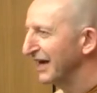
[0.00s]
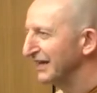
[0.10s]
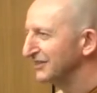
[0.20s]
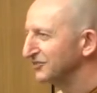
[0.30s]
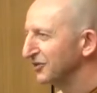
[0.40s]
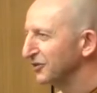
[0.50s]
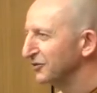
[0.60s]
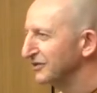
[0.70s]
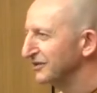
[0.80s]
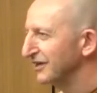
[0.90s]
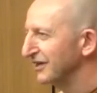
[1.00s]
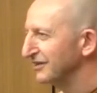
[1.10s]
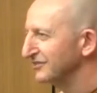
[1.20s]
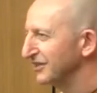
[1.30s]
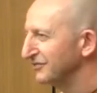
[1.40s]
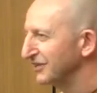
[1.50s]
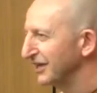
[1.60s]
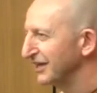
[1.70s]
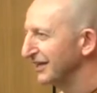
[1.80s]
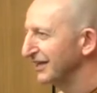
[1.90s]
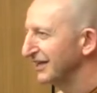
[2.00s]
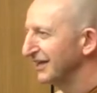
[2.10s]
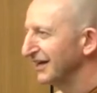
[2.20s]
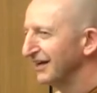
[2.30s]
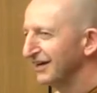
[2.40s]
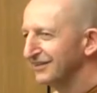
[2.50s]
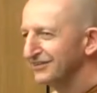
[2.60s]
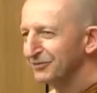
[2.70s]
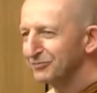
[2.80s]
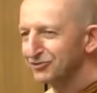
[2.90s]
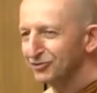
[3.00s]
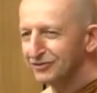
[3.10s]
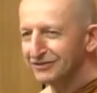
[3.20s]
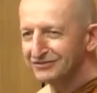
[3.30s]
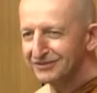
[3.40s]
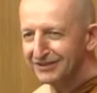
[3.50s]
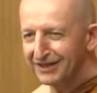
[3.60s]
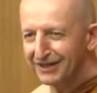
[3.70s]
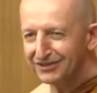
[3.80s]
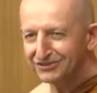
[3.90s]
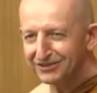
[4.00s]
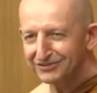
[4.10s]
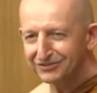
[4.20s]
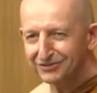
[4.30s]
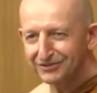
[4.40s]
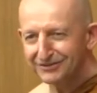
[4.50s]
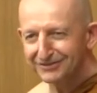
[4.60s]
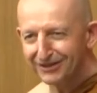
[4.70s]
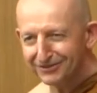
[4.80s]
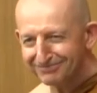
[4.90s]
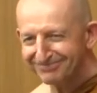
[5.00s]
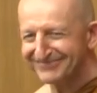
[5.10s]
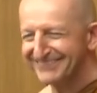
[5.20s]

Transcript: And so the, this evening, uh, the Dhamma talk is in English, as you can tell.